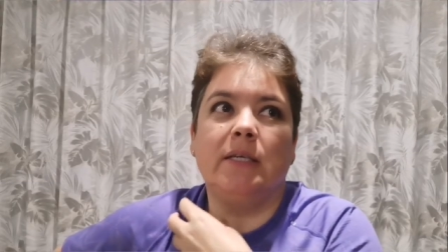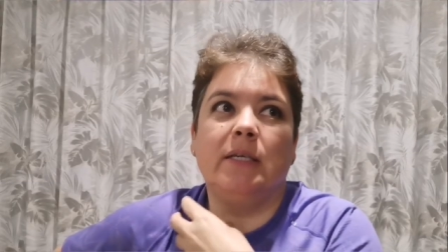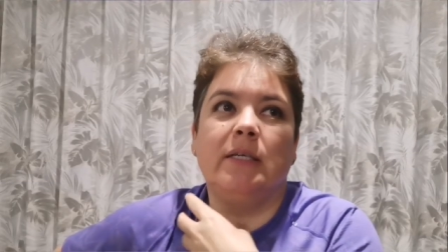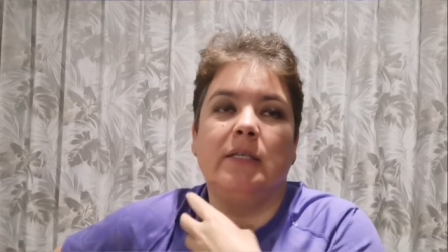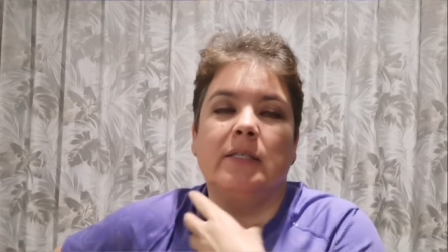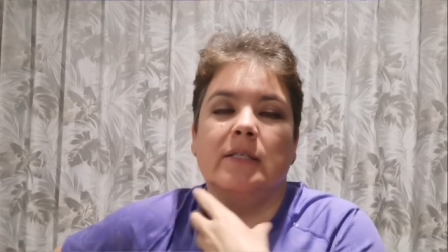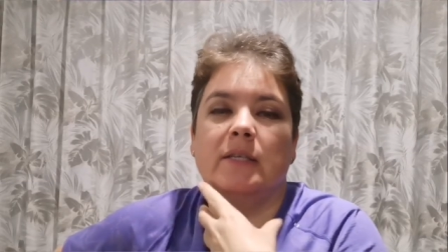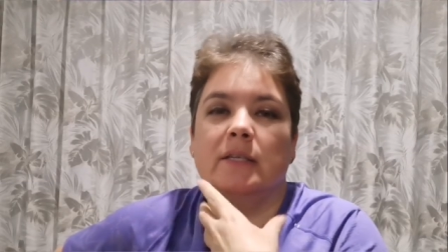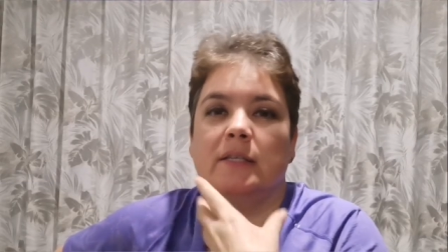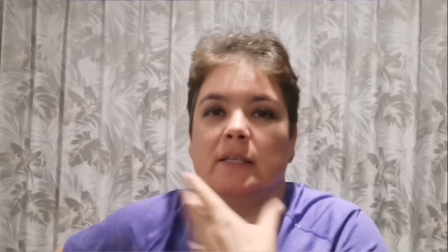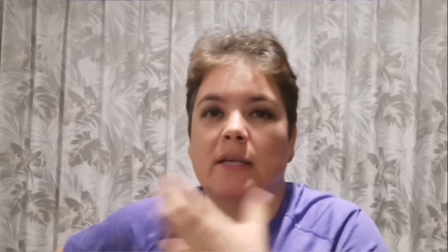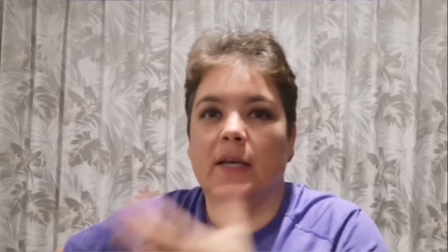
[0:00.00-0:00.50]

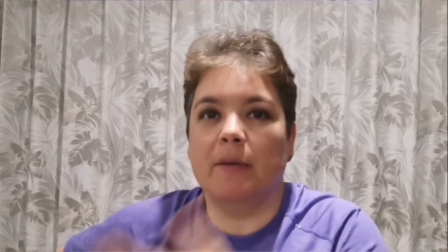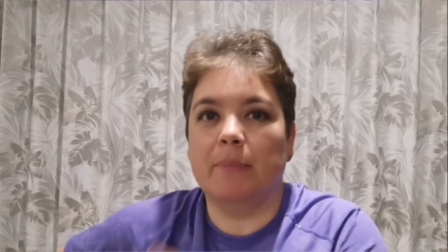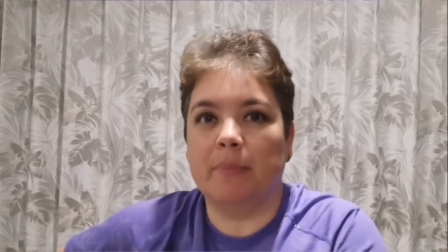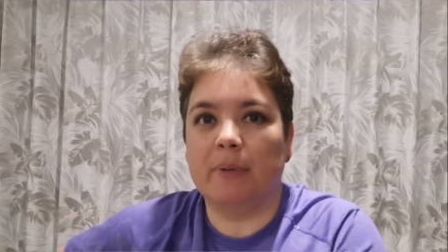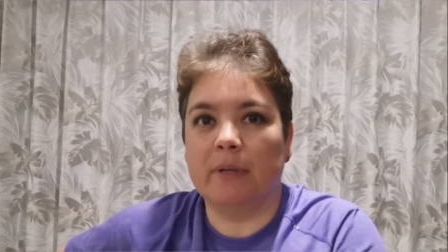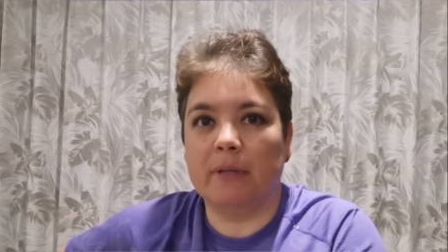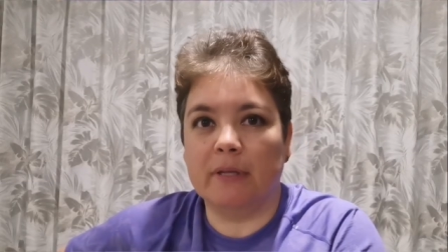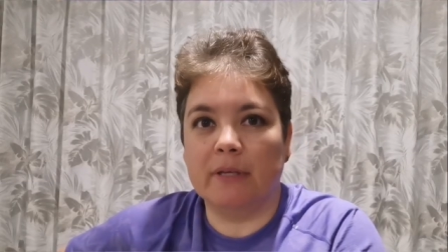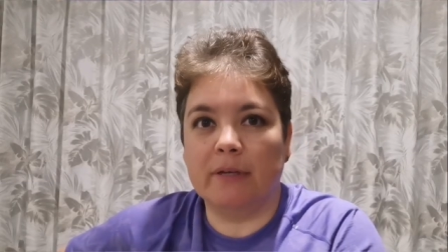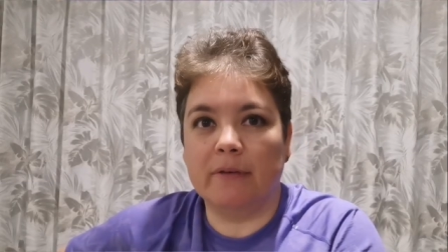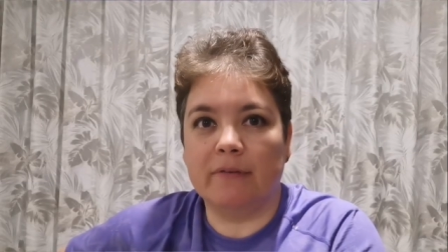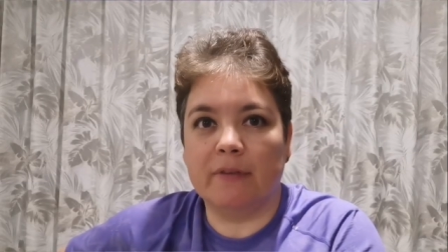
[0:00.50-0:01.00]
is that I
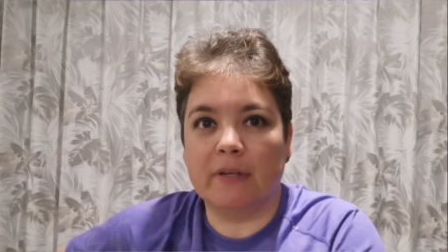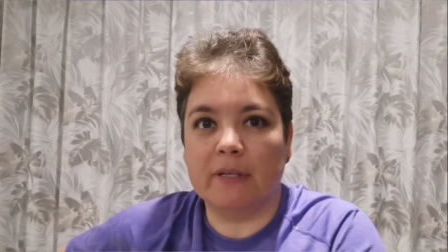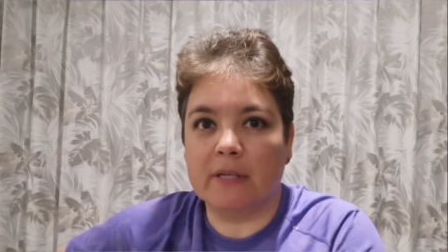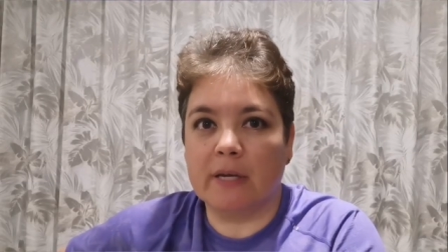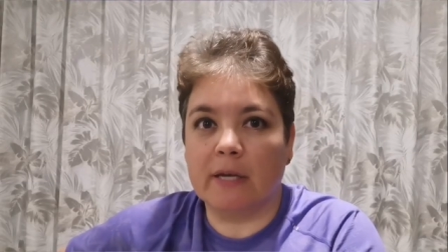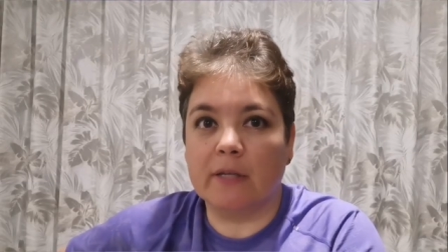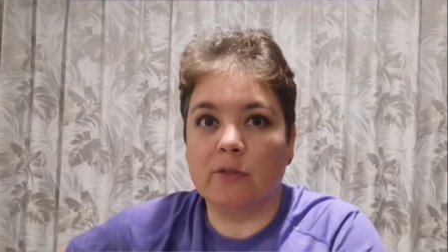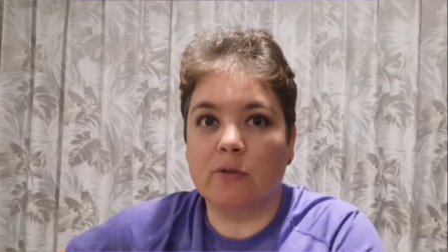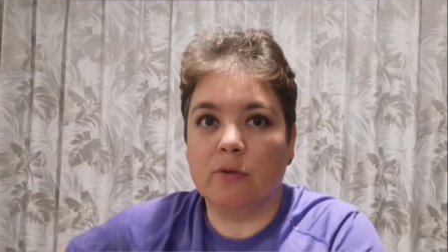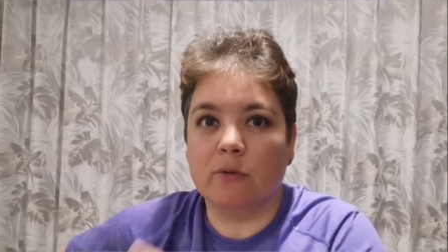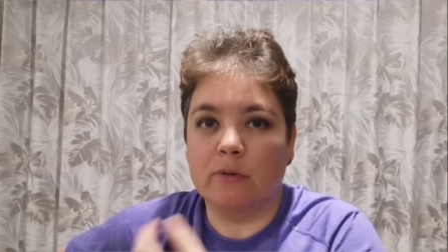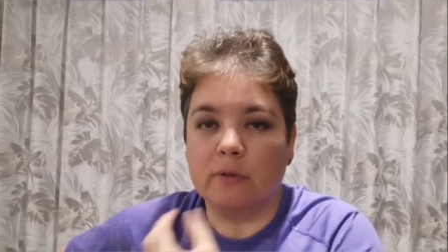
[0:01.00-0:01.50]
believe that
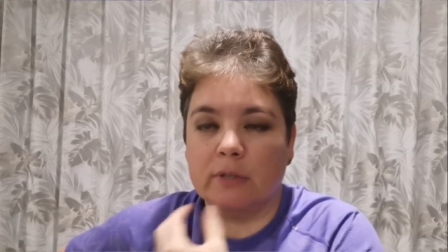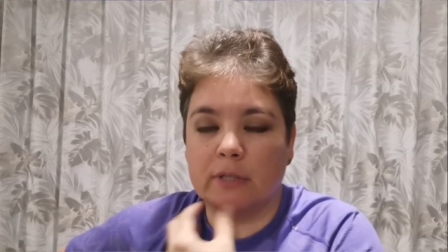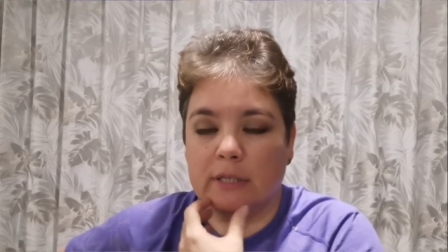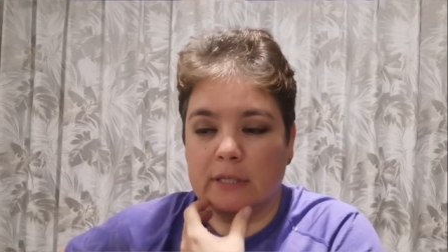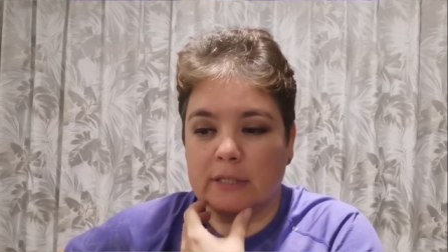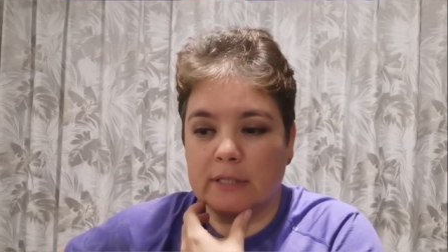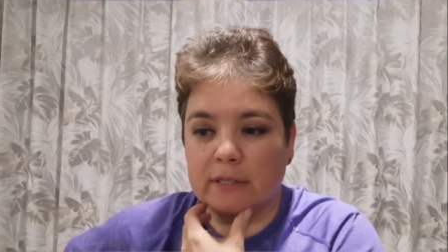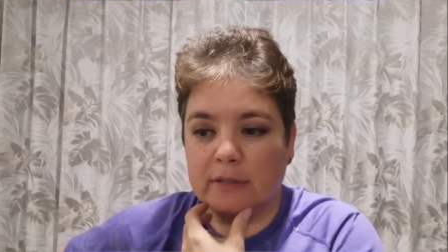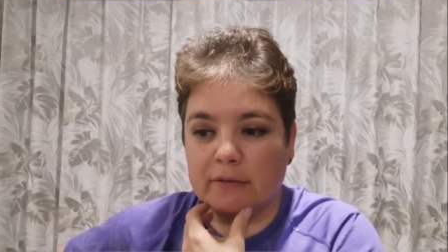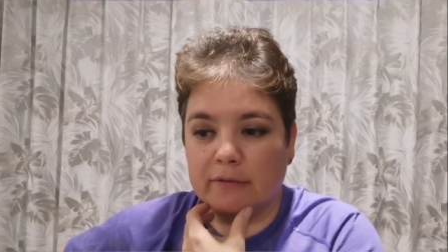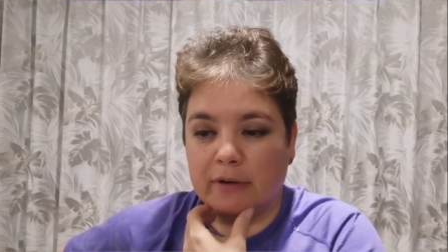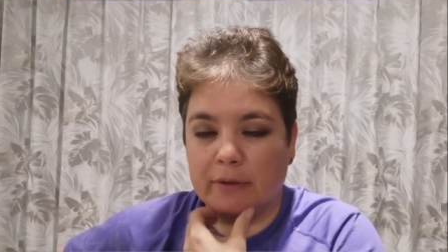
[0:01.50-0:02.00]
I don't
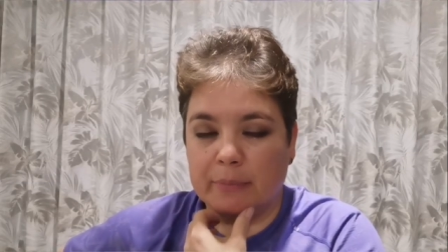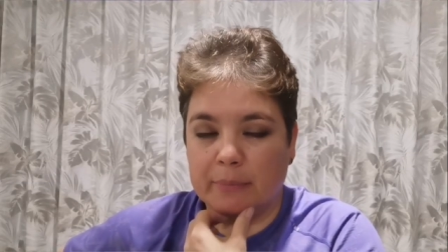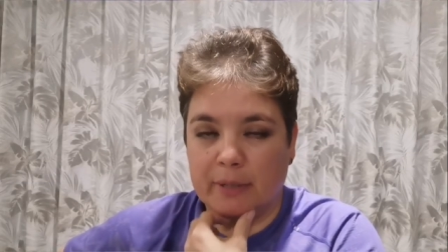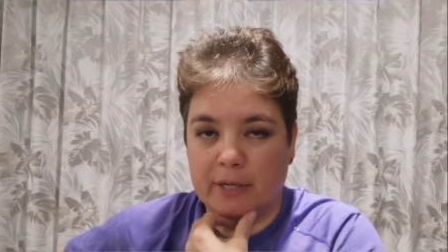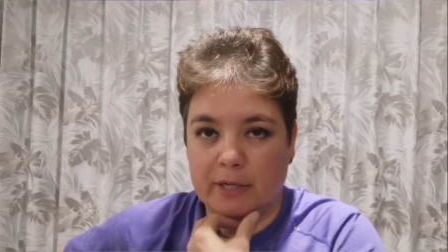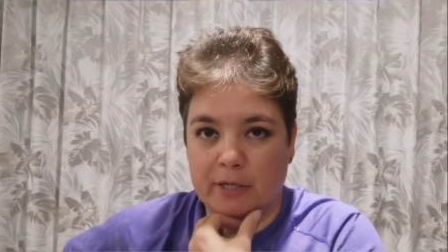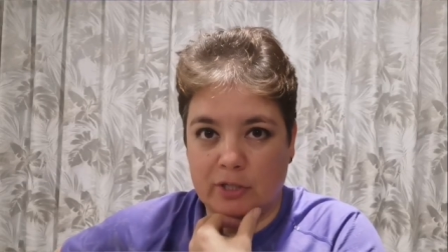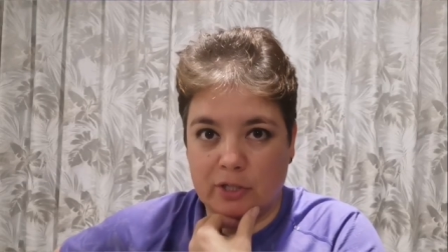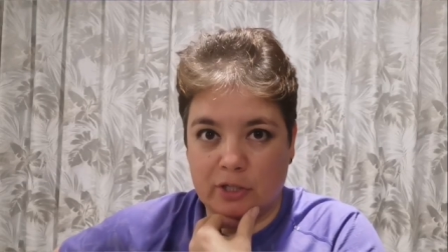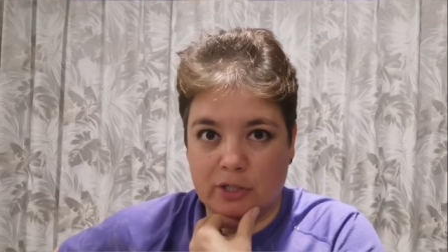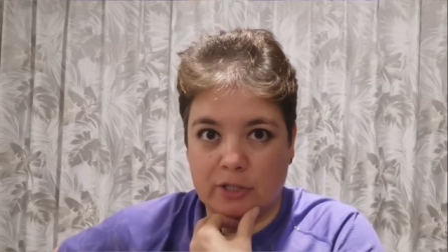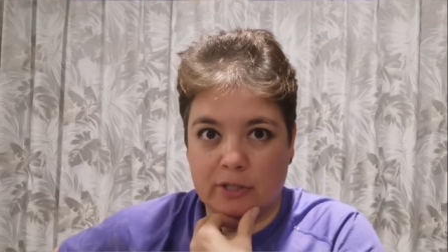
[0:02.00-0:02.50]
need
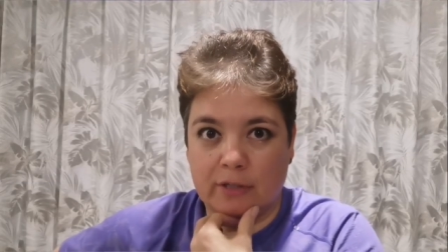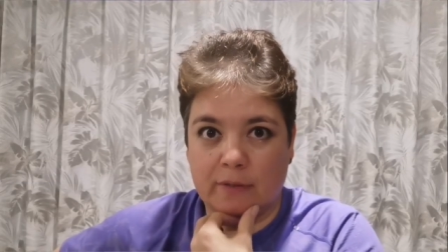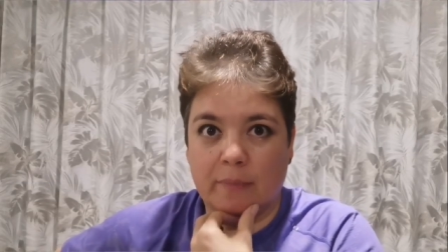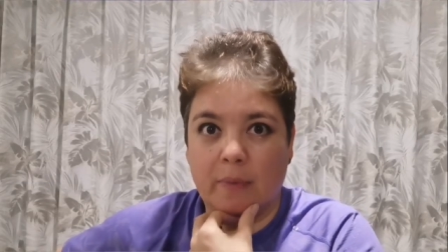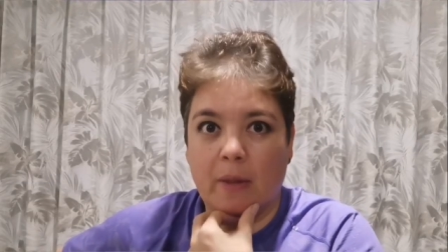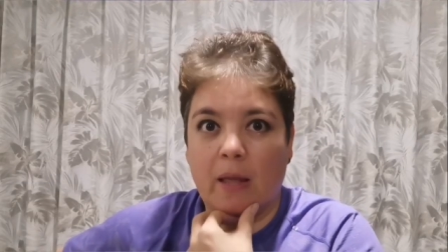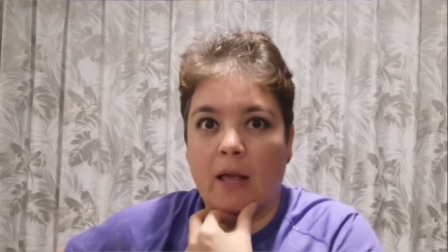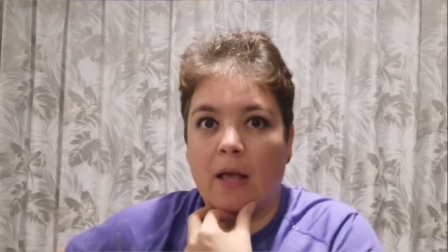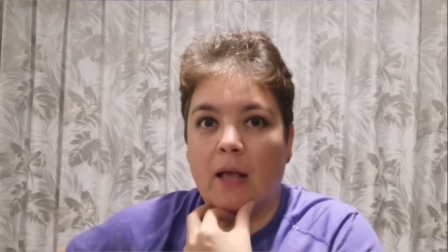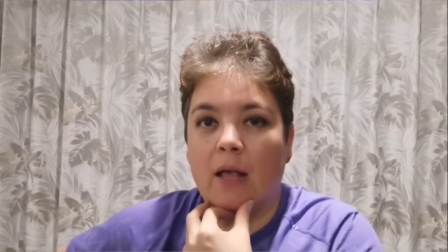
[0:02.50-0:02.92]
information.